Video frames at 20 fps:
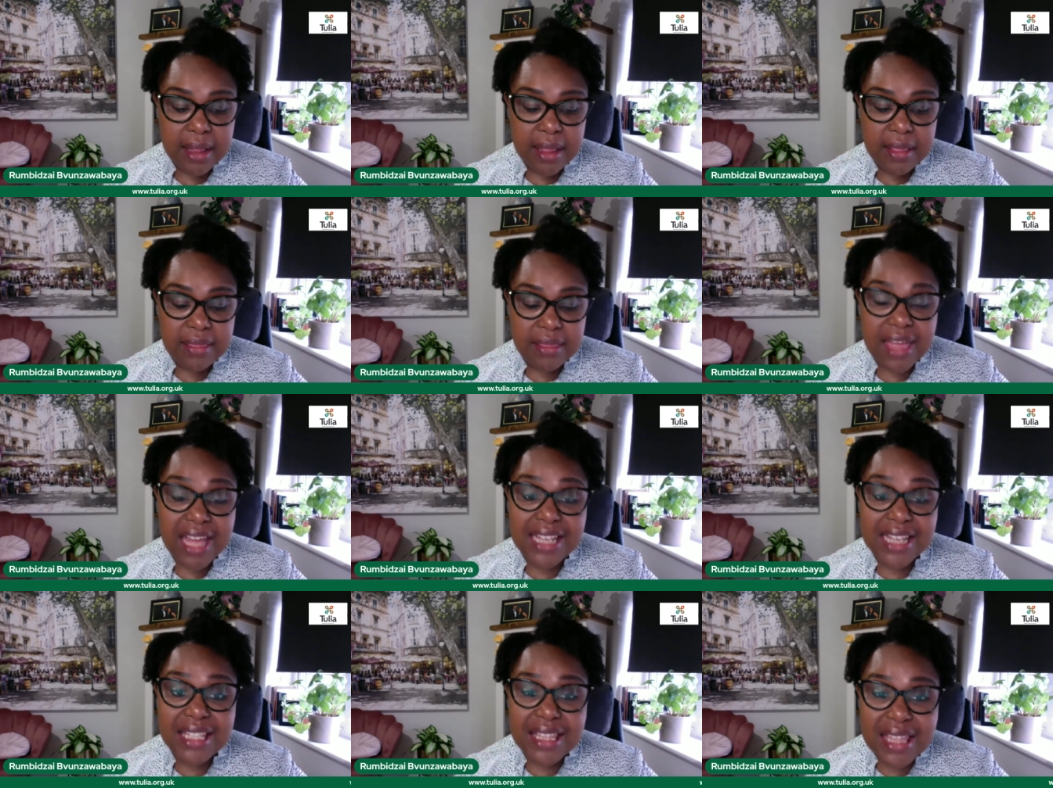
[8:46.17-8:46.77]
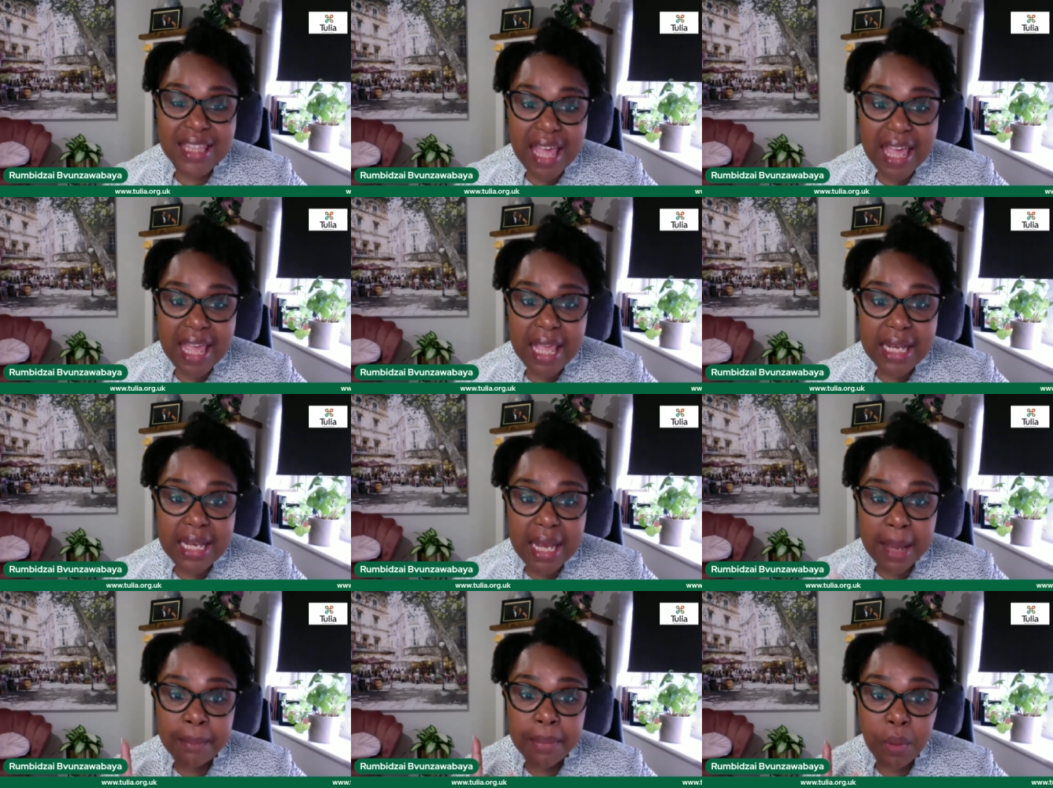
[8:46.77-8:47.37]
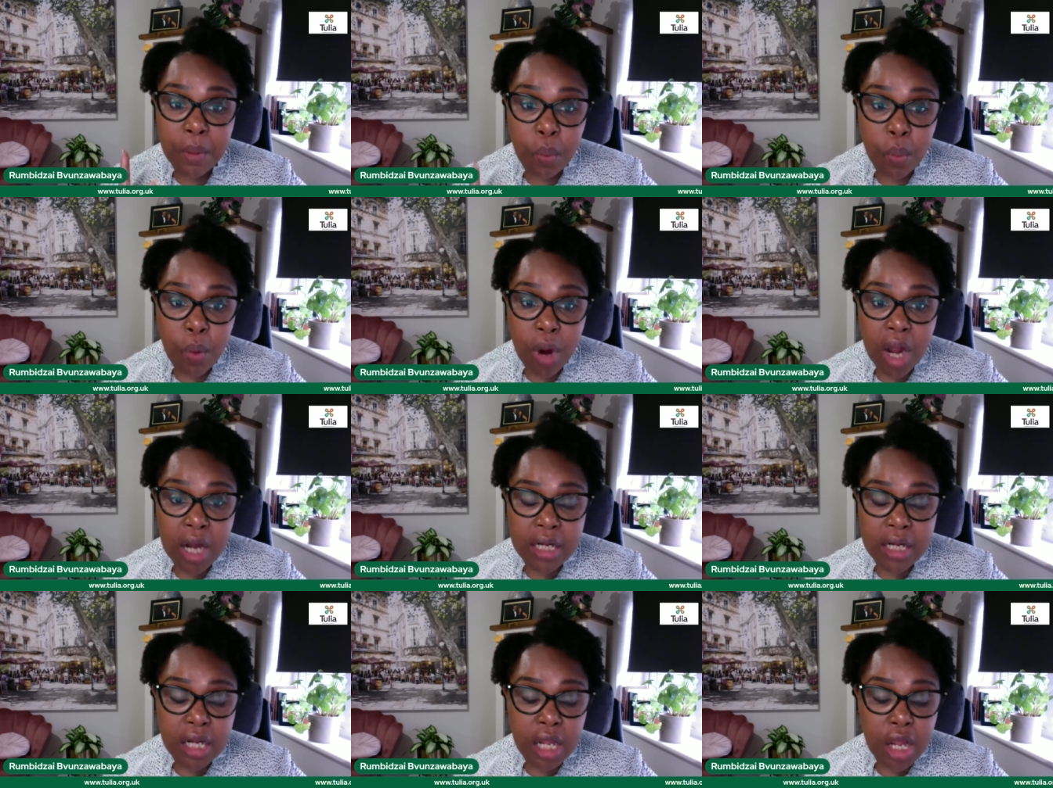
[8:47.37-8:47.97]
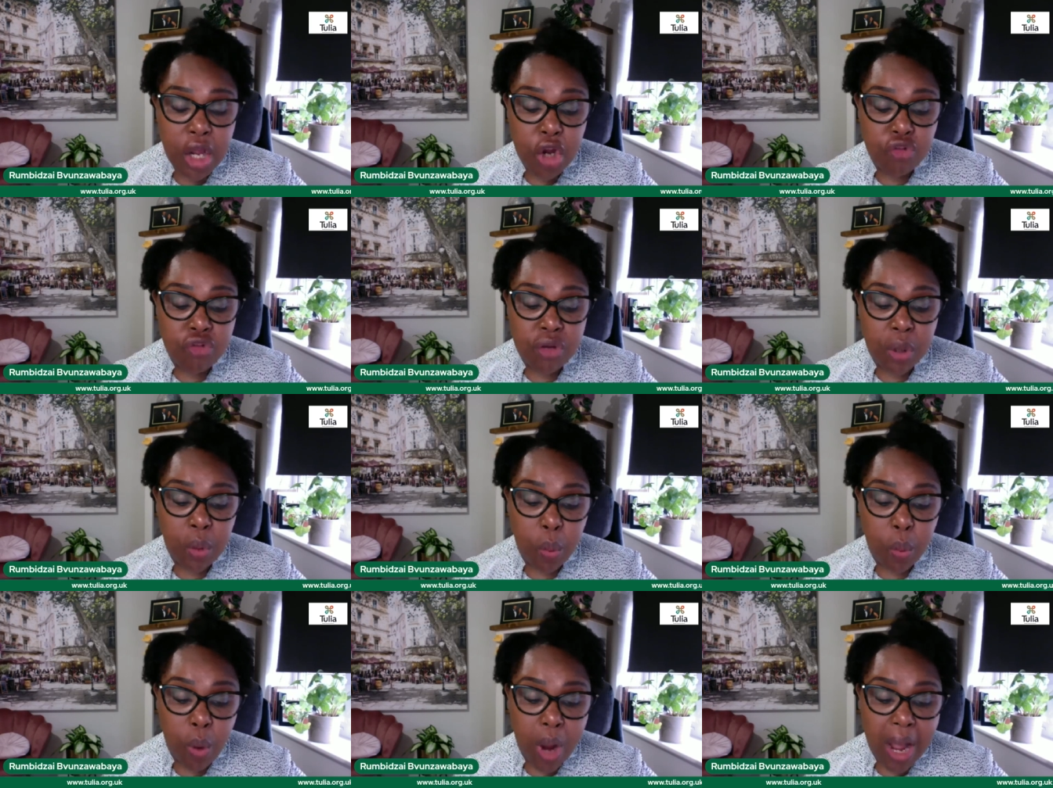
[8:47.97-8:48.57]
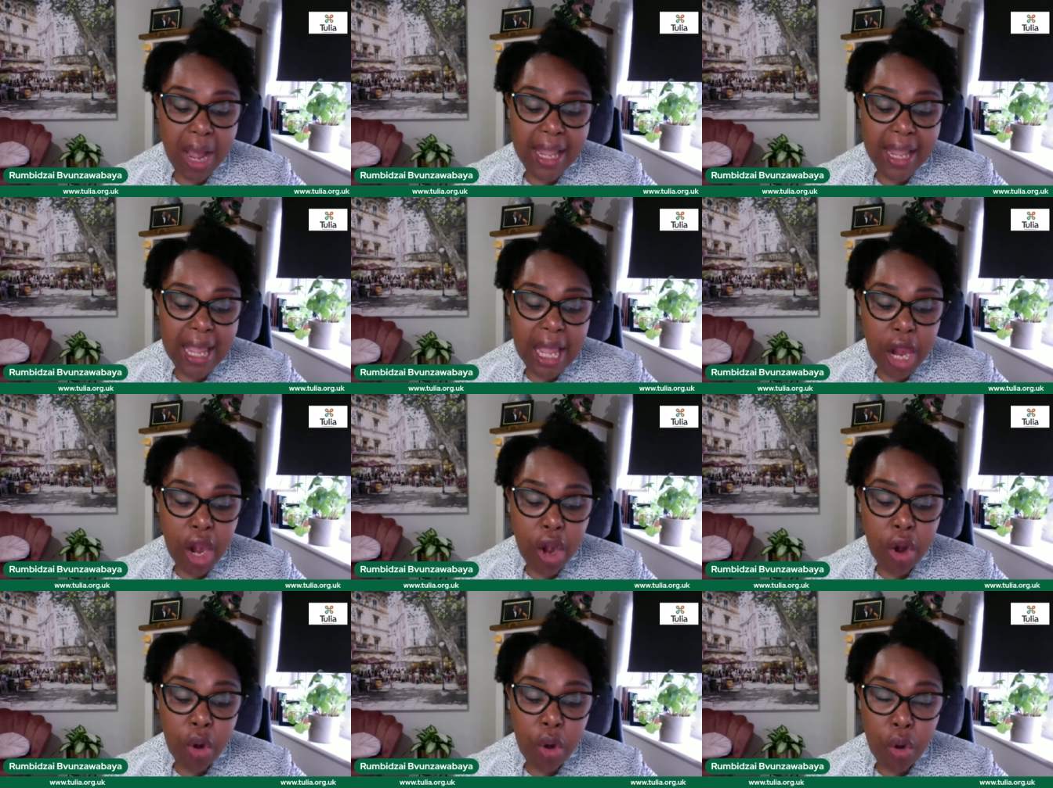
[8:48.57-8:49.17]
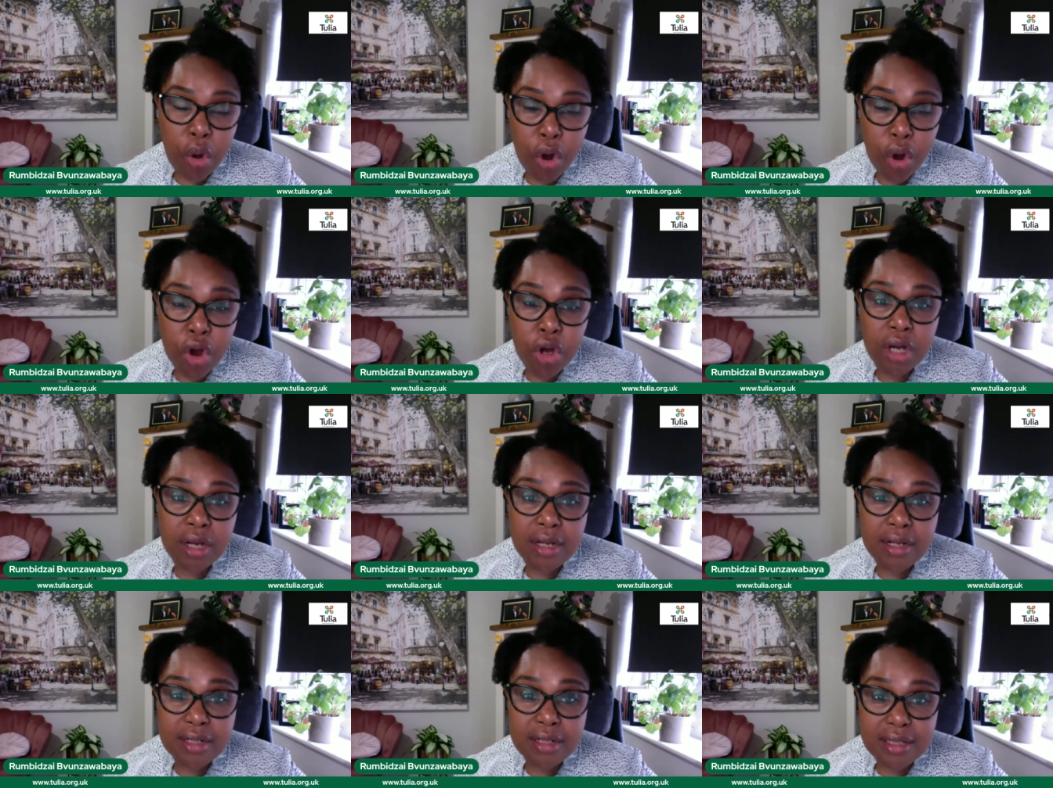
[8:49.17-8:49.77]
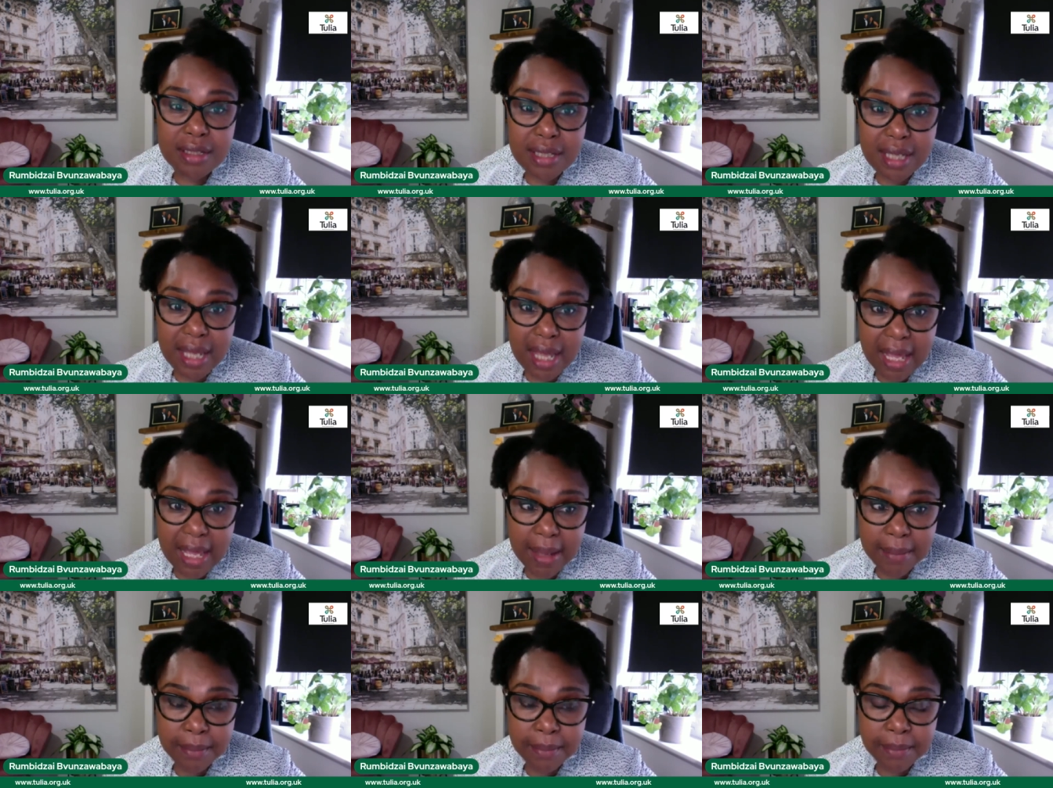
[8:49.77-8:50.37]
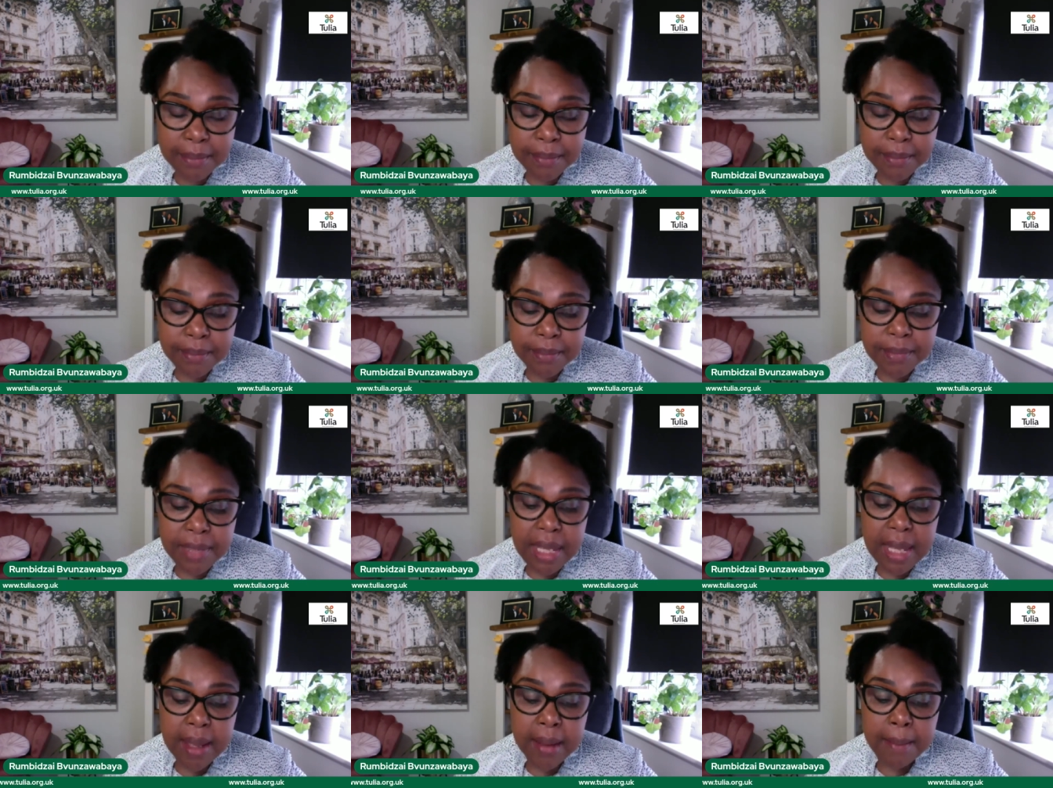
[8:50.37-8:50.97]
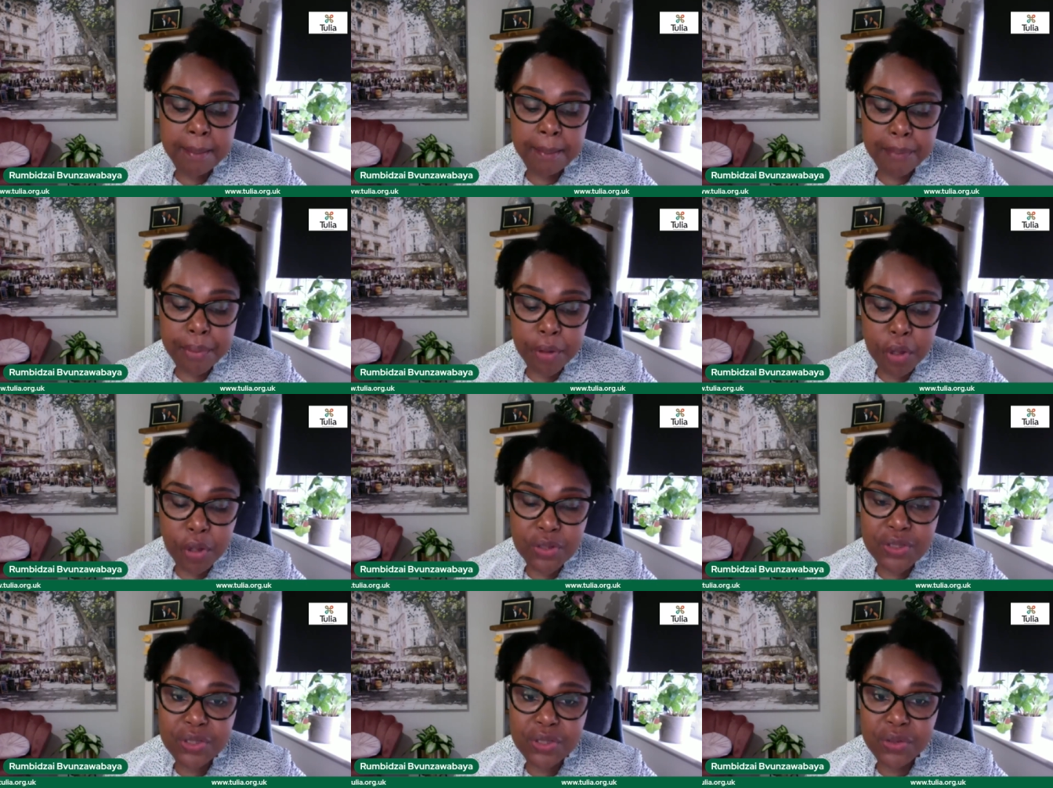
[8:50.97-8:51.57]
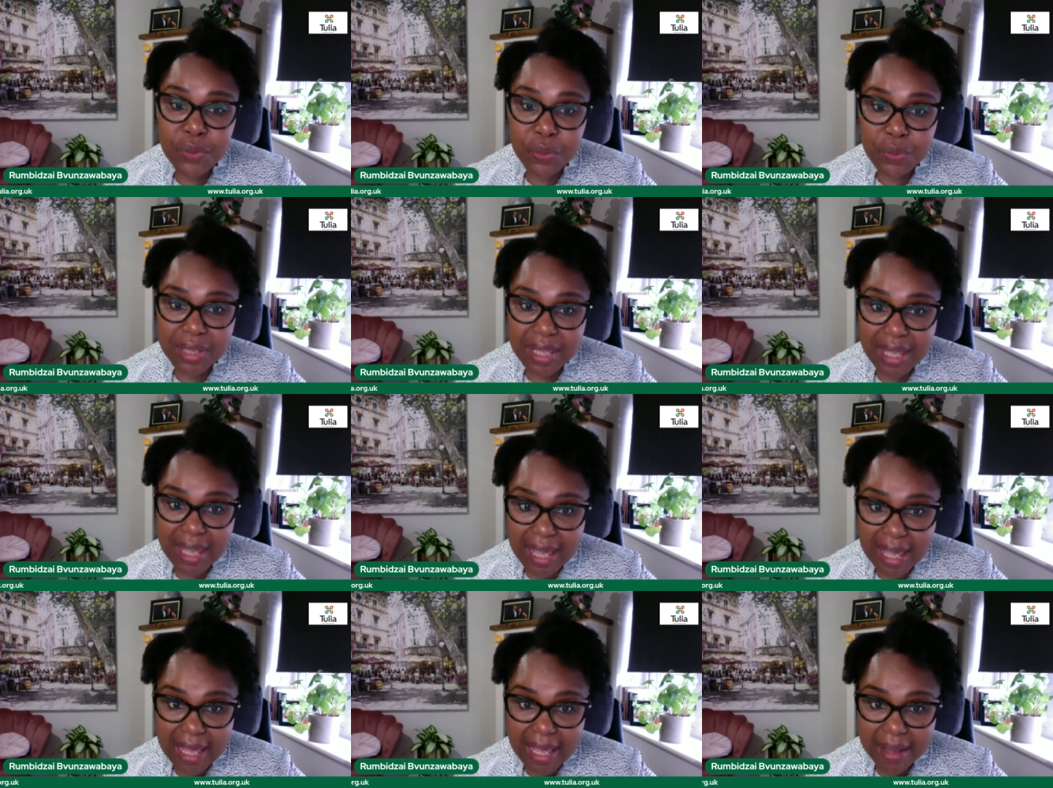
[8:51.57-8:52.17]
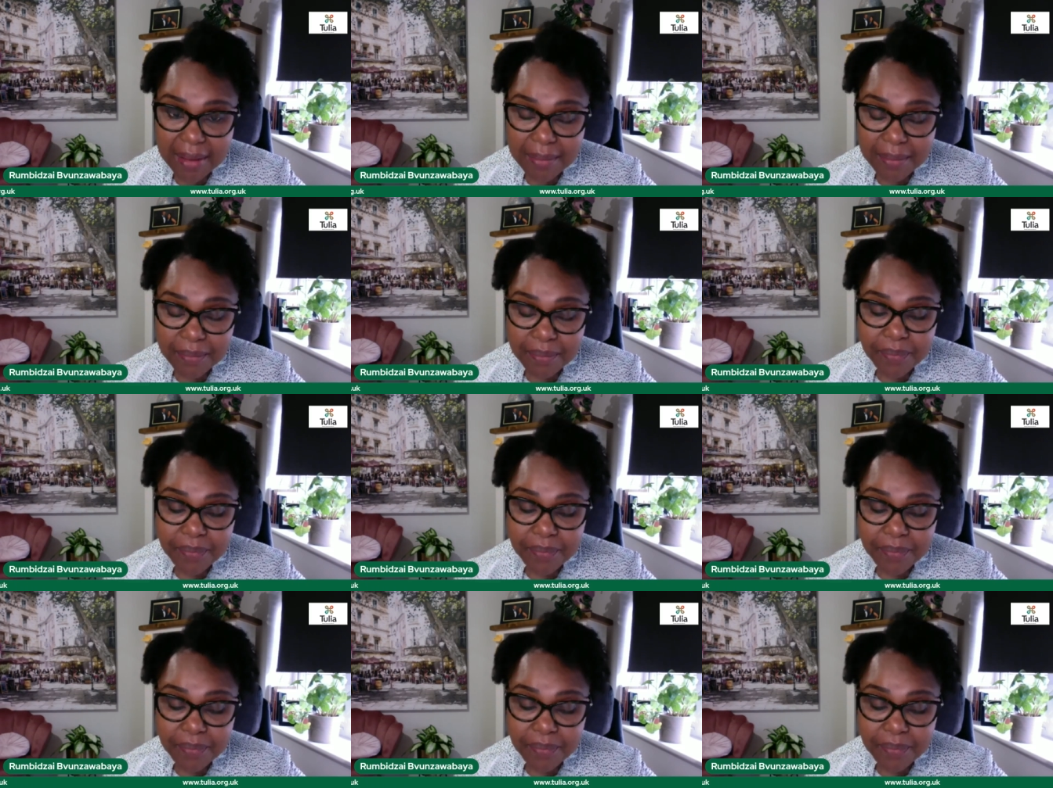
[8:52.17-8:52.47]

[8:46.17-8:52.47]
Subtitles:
that they, number one, require long-term personal care